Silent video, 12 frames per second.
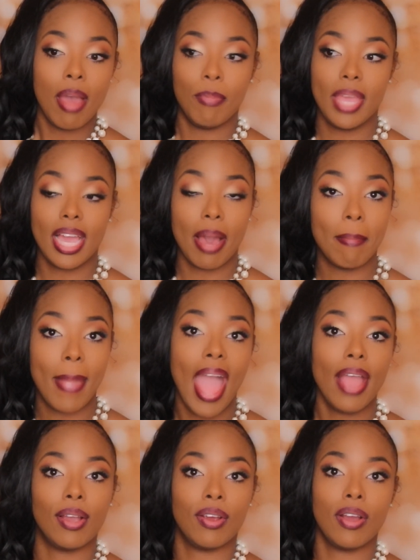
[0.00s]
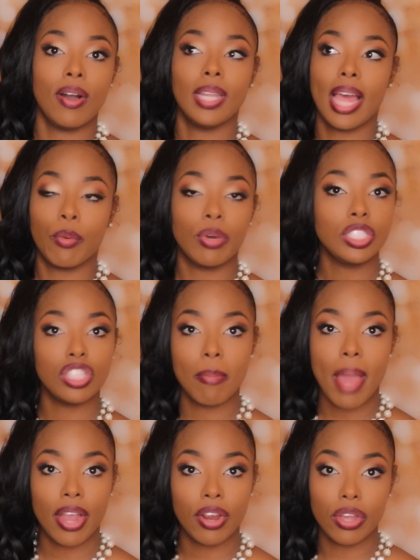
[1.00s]
Being a MAC girl, like, once you're a
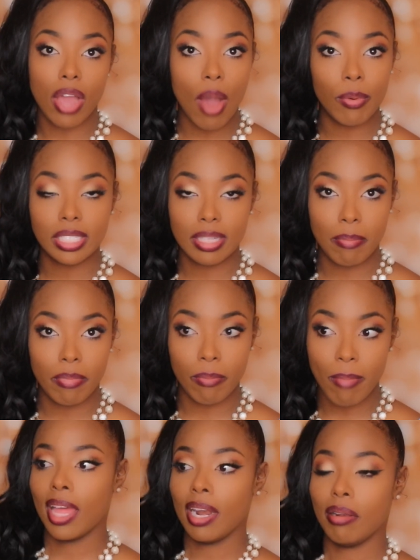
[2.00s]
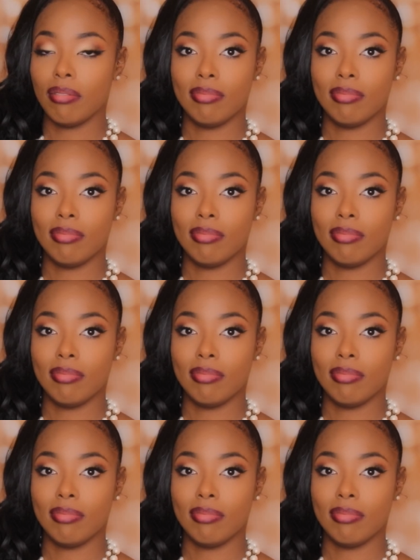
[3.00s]
MAC girl, you're always a MAC.